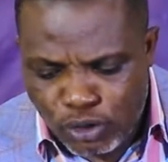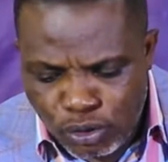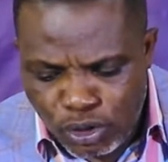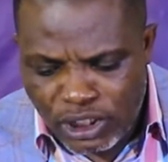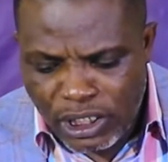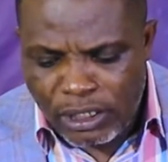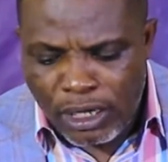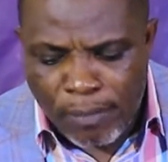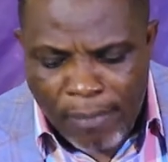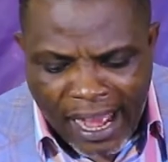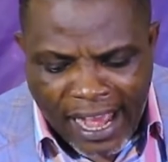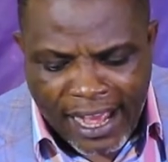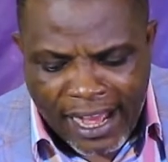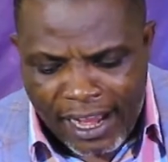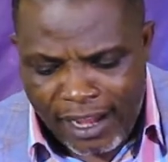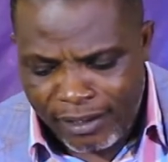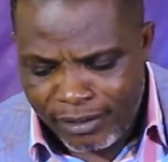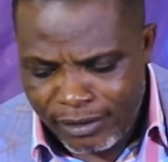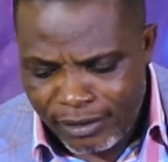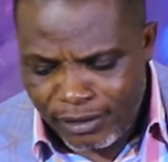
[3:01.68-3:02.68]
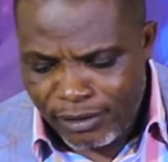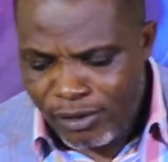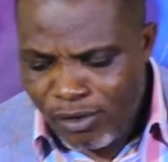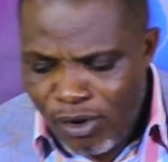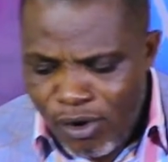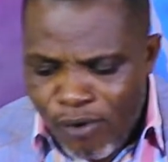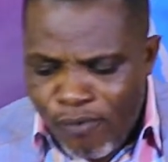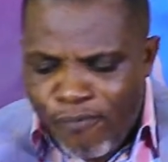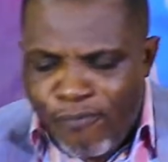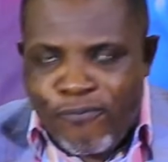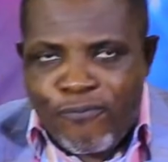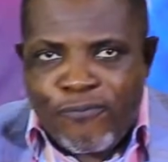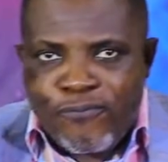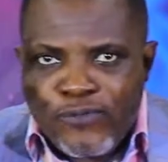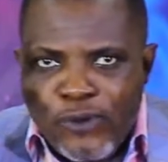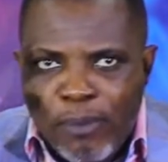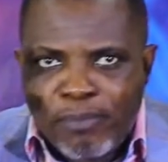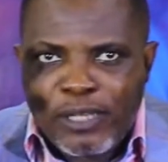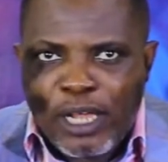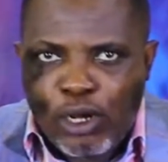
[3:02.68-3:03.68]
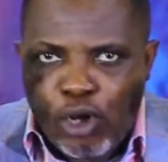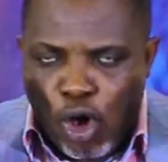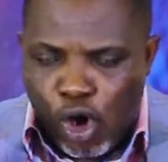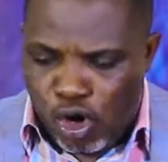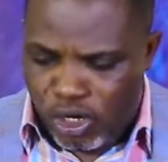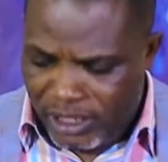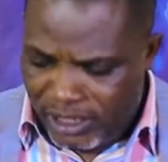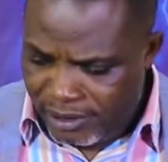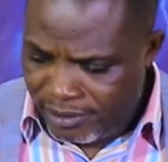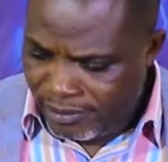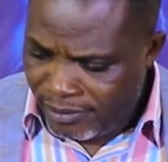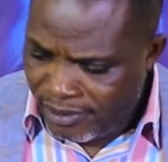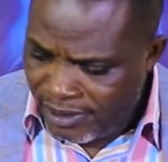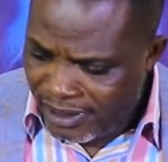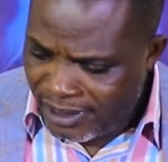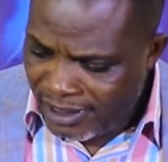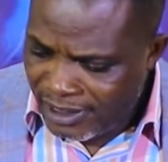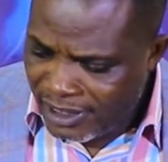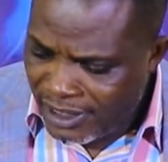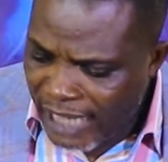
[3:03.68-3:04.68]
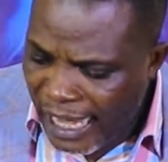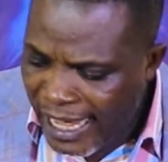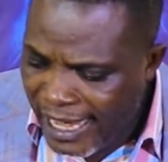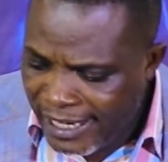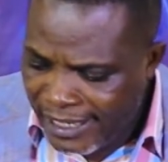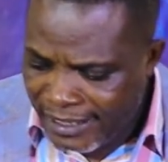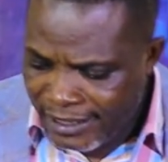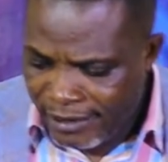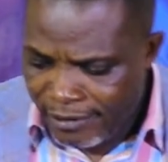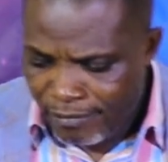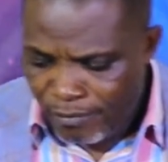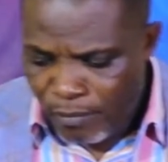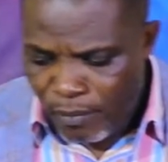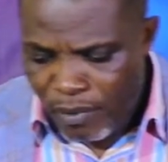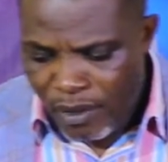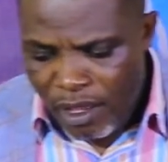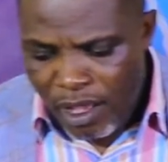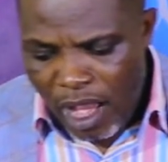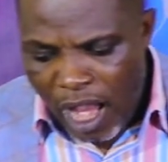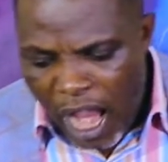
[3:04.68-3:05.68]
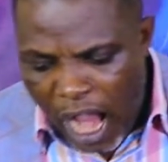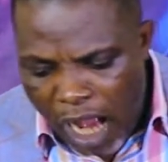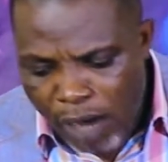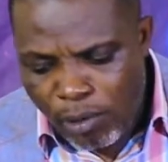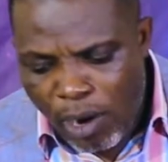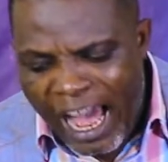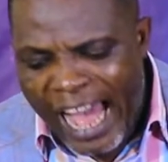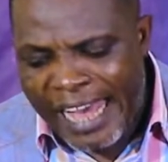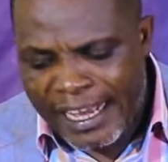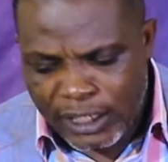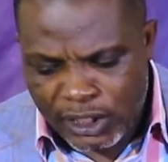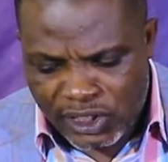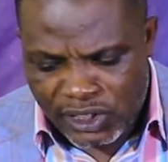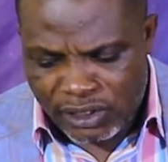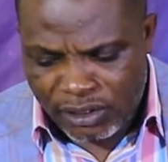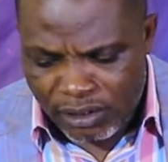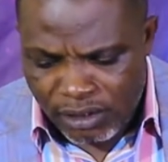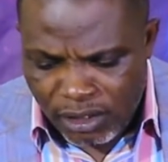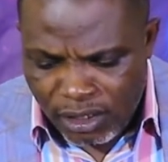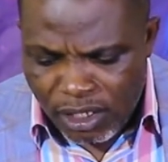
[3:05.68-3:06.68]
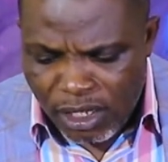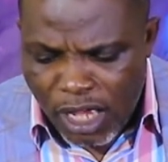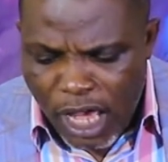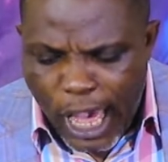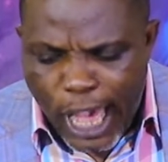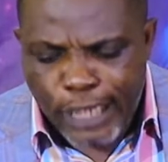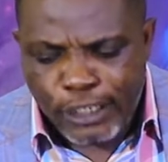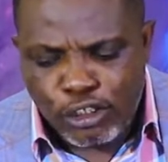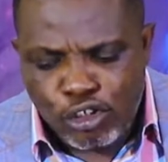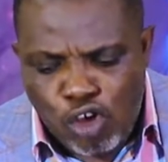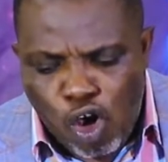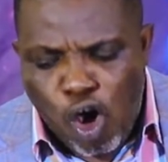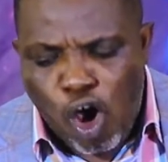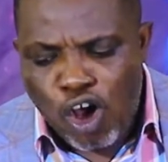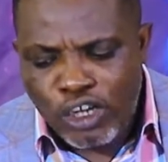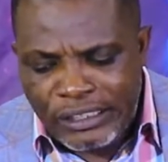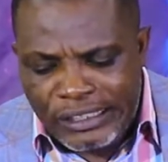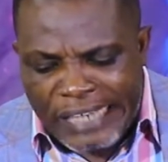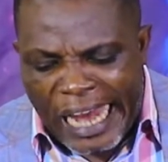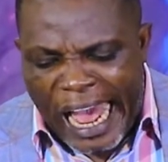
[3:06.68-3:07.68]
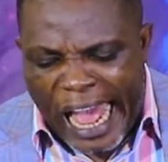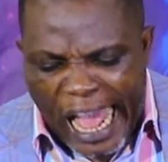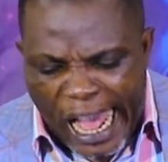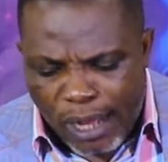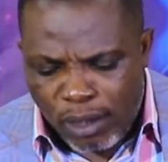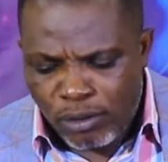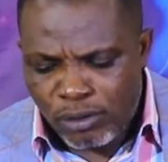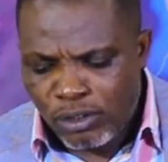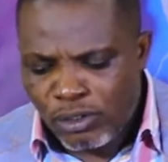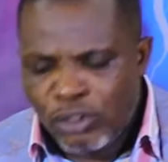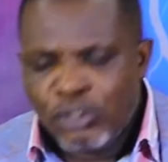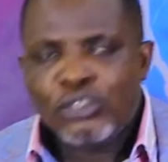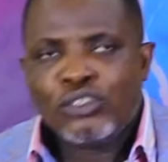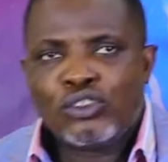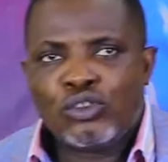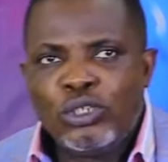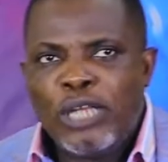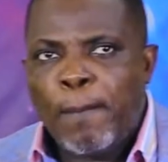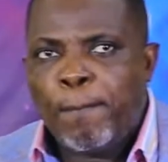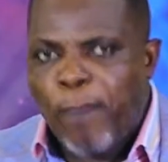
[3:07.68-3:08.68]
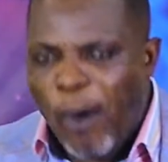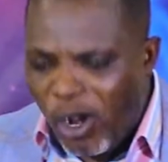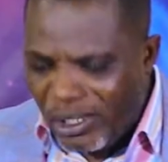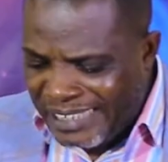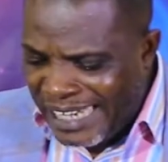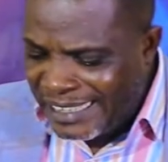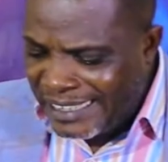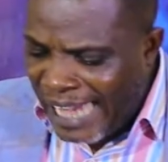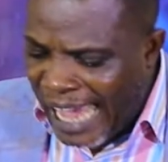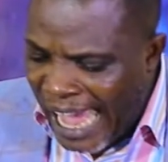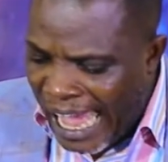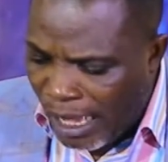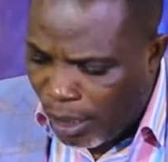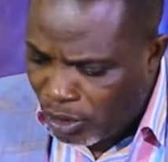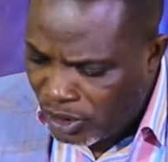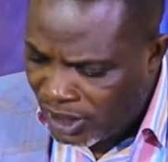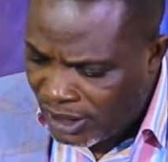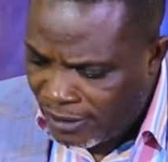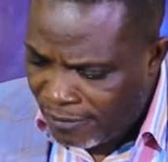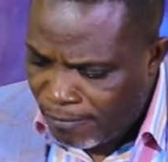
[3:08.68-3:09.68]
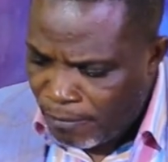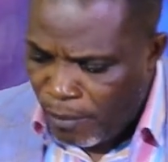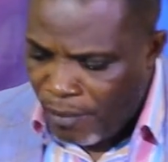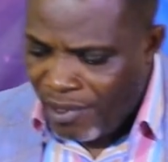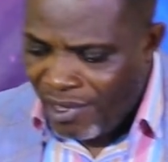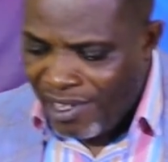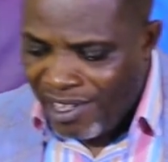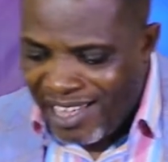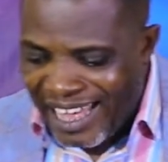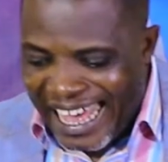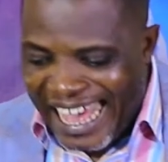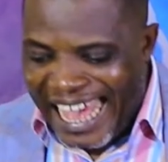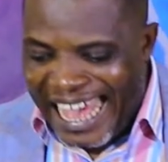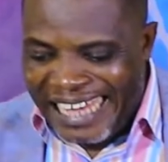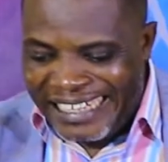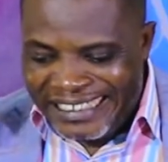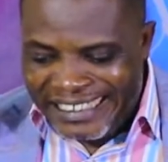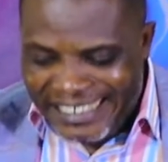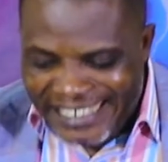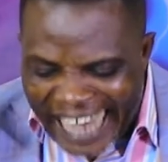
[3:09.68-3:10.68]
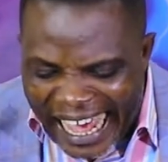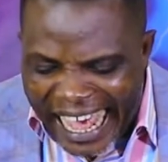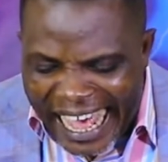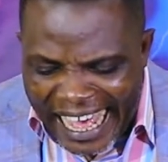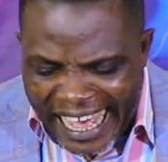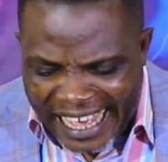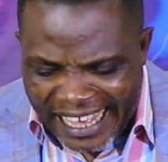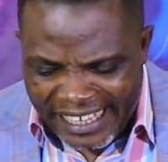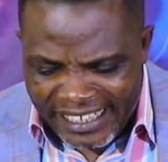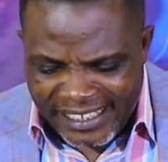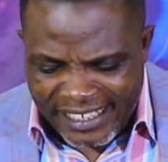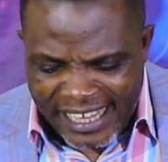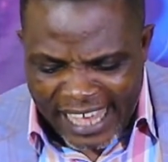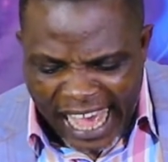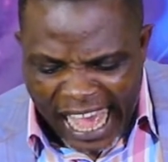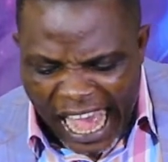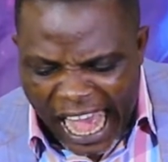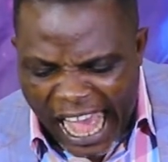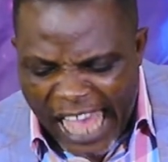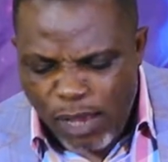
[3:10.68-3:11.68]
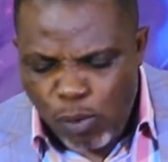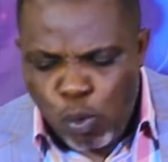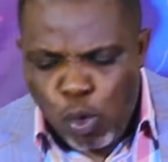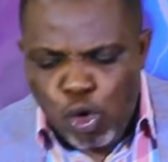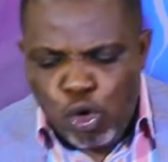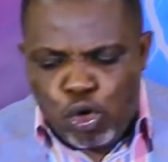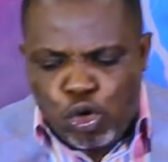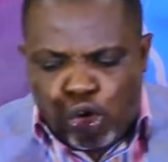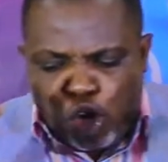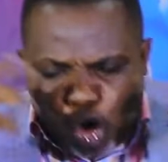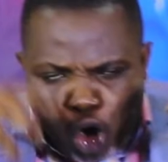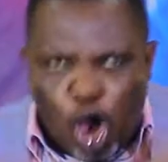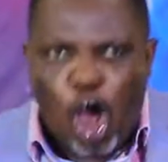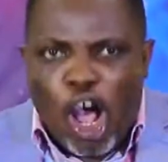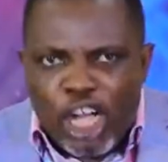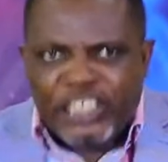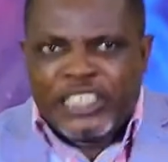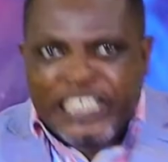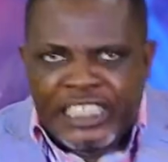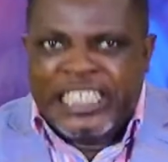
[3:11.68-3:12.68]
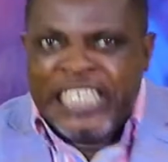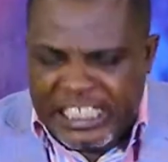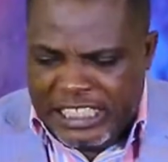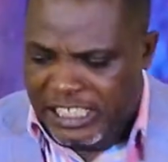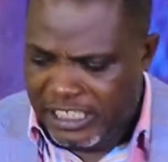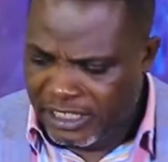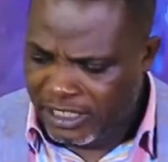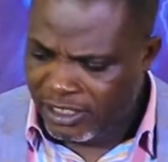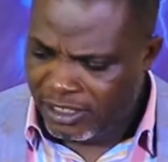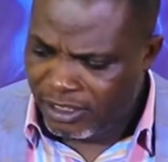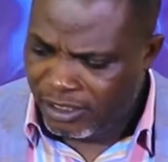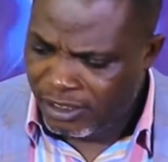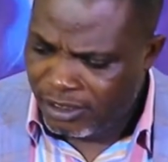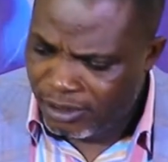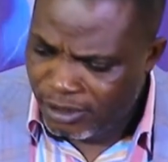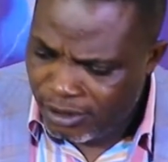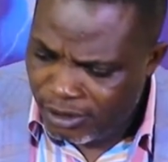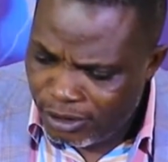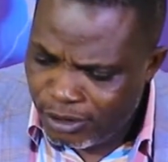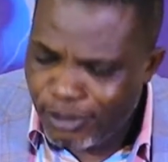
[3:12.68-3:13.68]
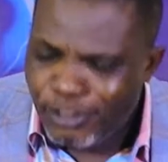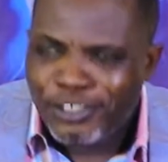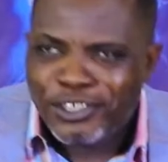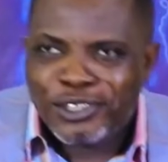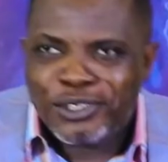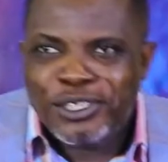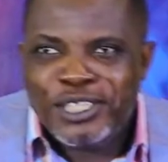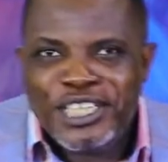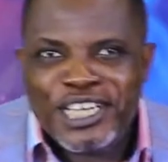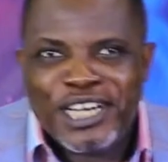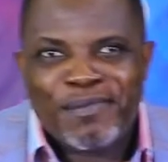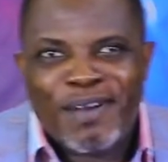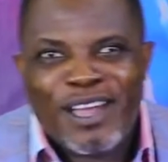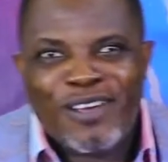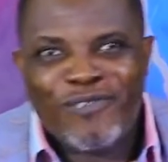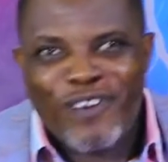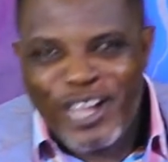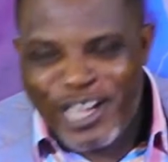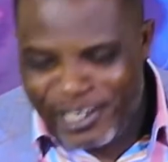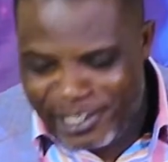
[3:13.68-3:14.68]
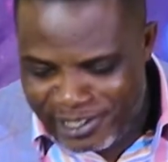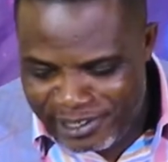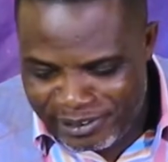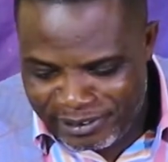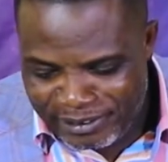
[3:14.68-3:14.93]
to Jeremiah from the Lord, saying, arise and go down to the potter's house, and there I will cause thee to hear my word.